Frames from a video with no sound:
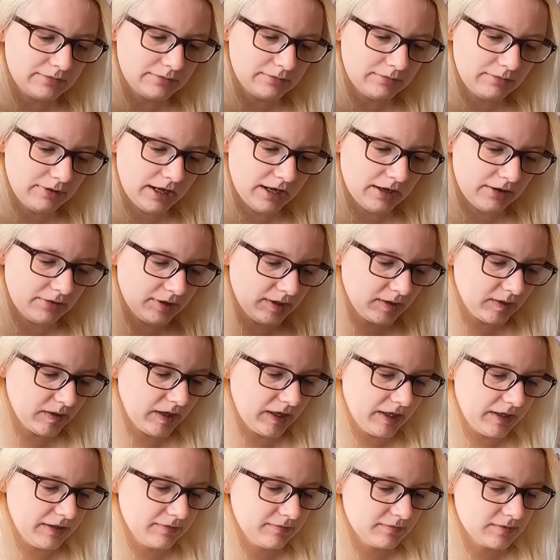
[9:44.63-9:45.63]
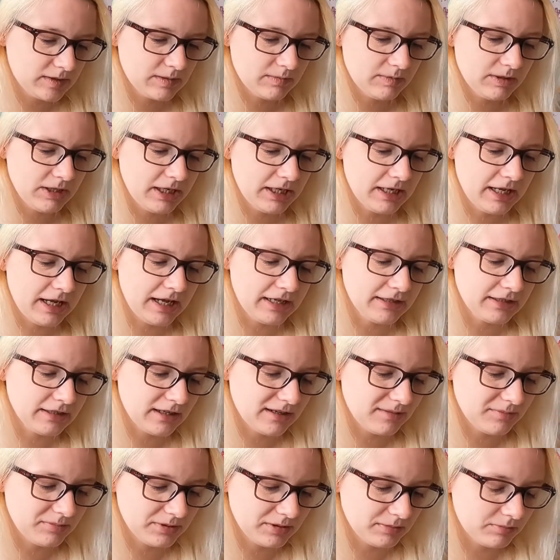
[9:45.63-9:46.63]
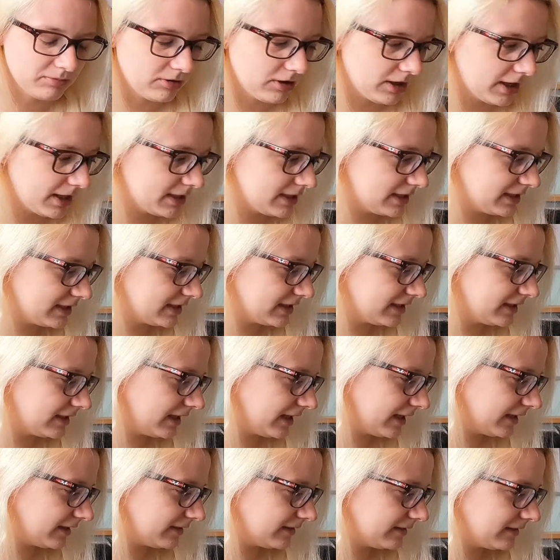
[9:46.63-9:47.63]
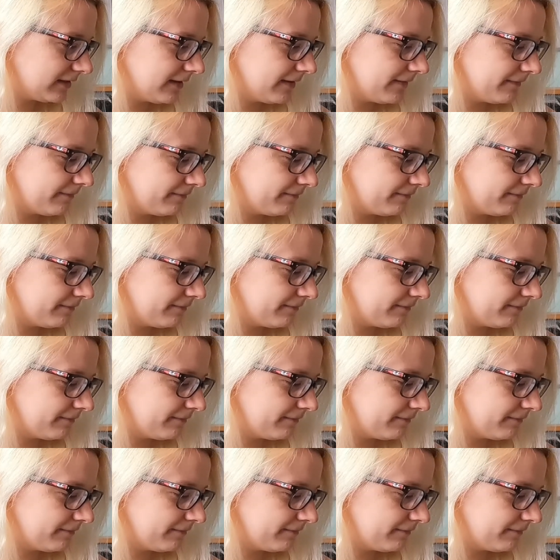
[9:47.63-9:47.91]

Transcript: Wow, okay. So we're going to add up the prices at the end.